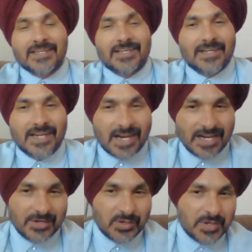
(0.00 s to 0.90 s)
I,
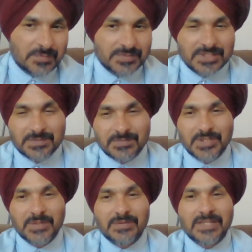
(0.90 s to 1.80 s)
I hope this
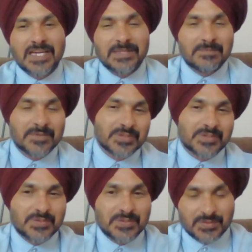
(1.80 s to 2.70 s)
video will help
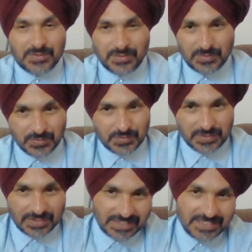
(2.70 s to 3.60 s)
you
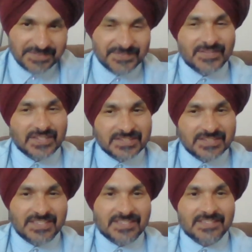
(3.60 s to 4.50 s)
to read first
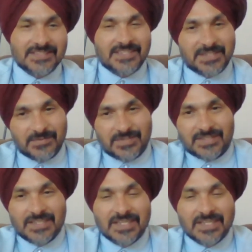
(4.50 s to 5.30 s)
data statement.